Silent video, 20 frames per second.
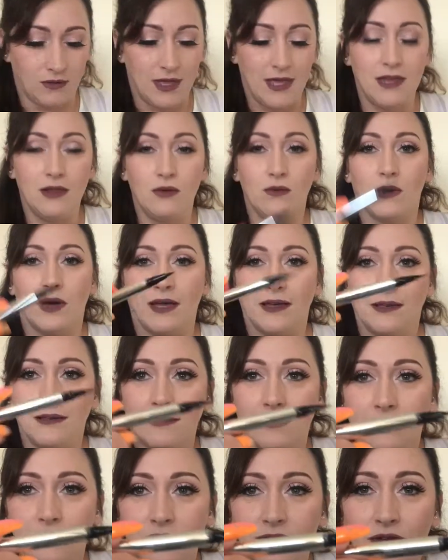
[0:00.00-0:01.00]

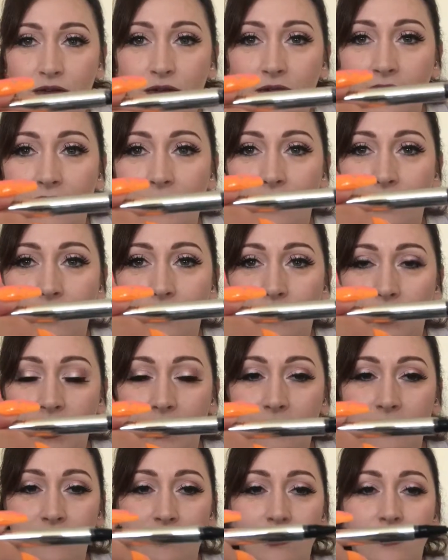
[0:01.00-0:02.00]
Anyways, I'll sort that out in a
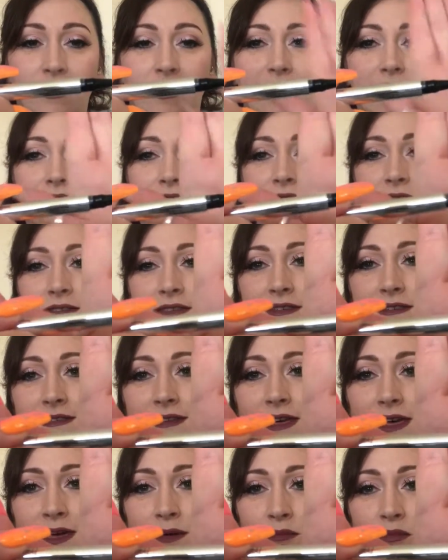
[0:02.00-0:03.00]
minute. So there is the
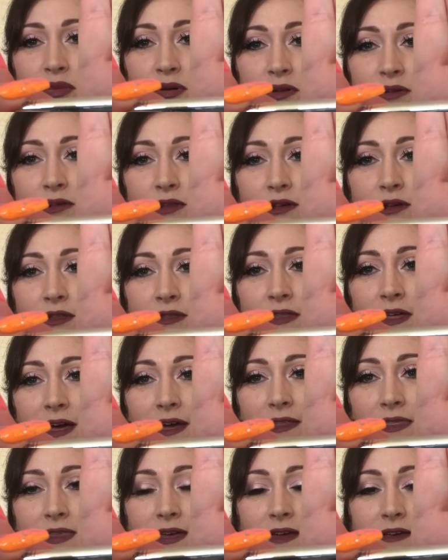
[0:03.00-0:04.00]
tip. Look at
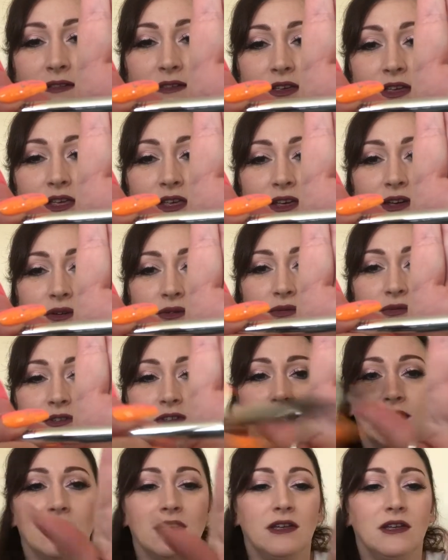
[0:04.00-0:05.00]
that, that is
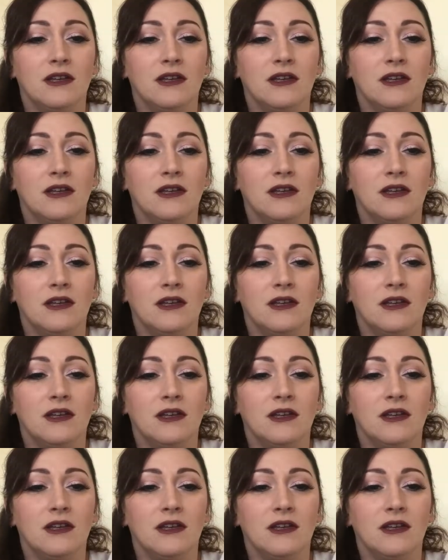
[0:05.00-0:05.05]
cute.